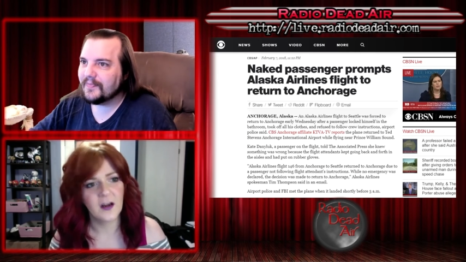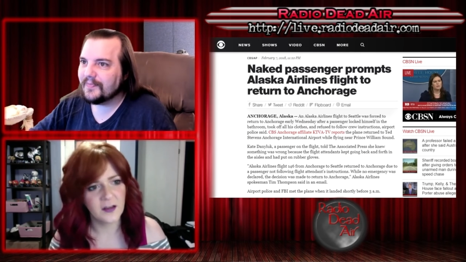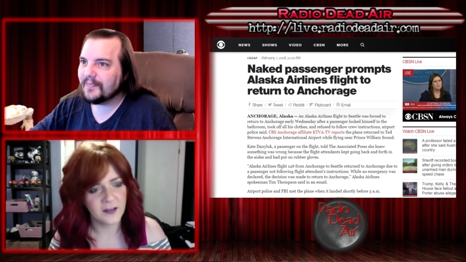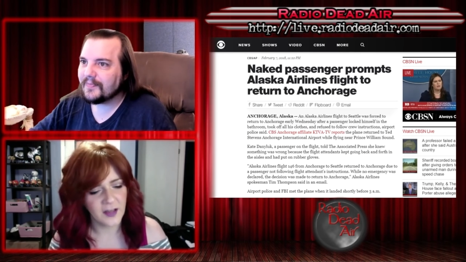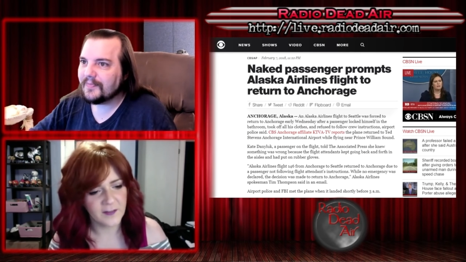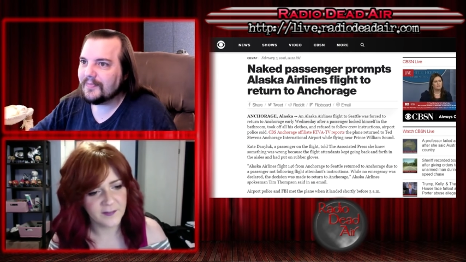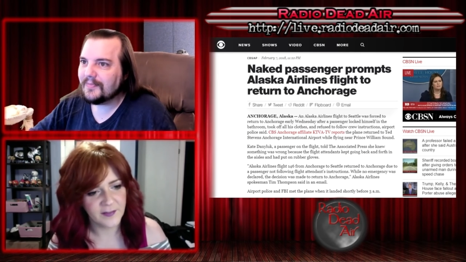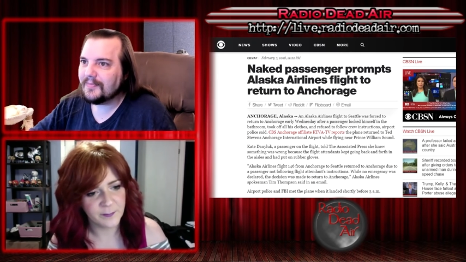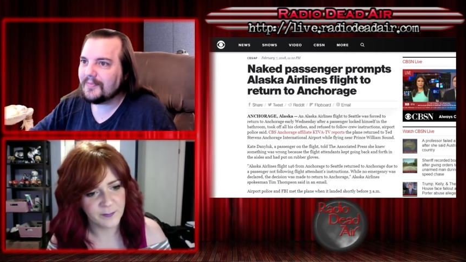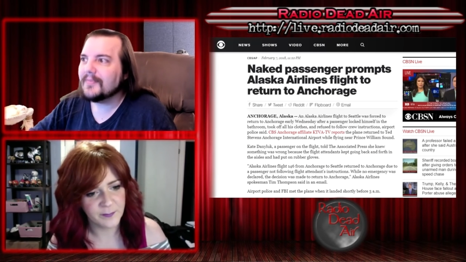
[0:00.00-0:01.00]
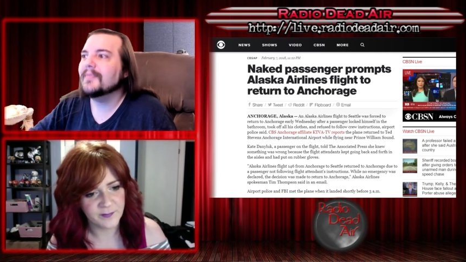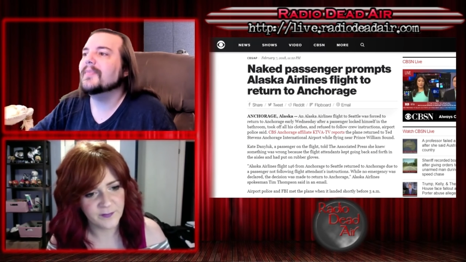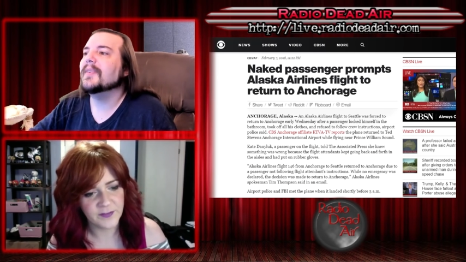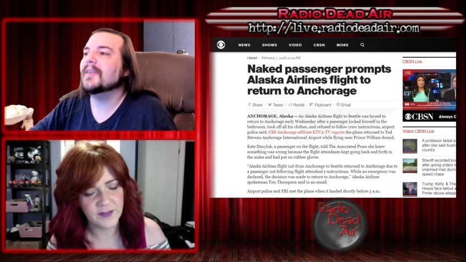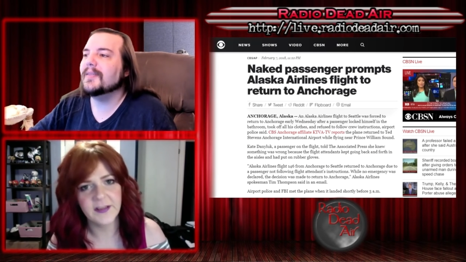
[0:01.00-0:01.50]
Speaker 1: unless they
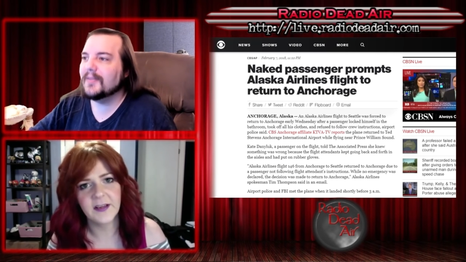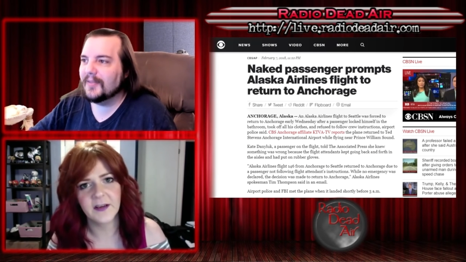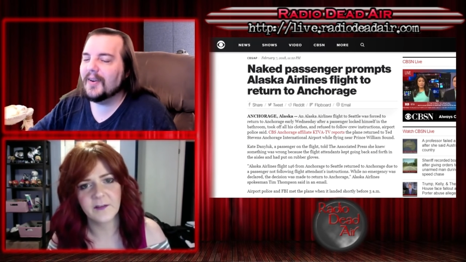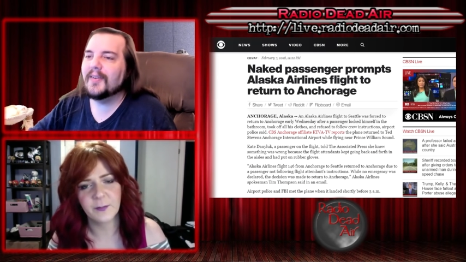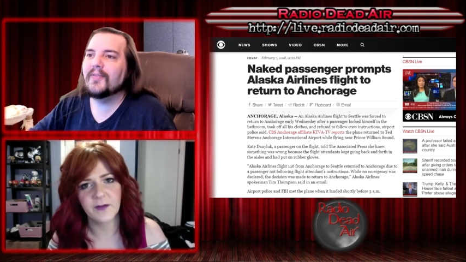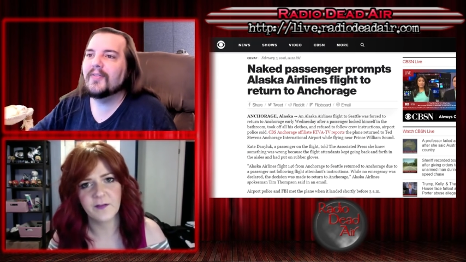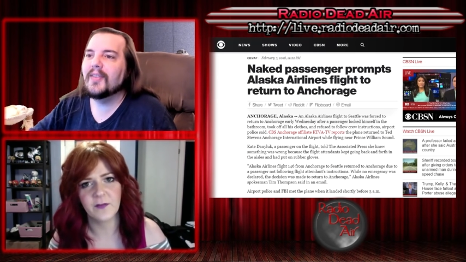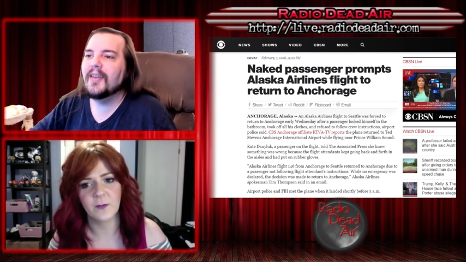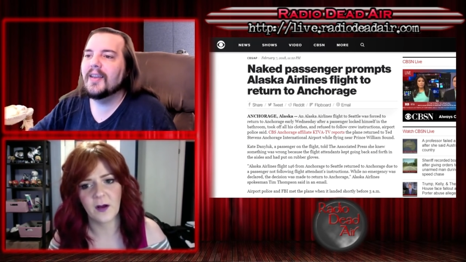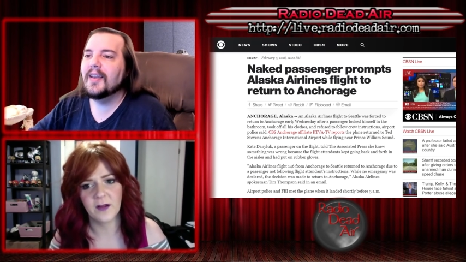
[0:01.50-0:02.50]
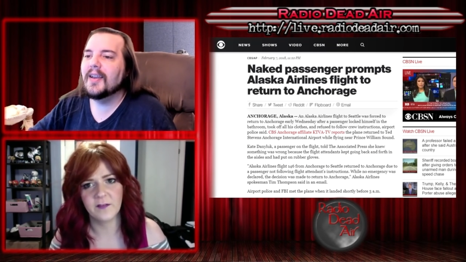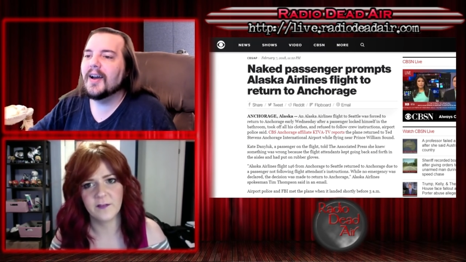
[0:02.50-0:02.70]
specifically express otherwise.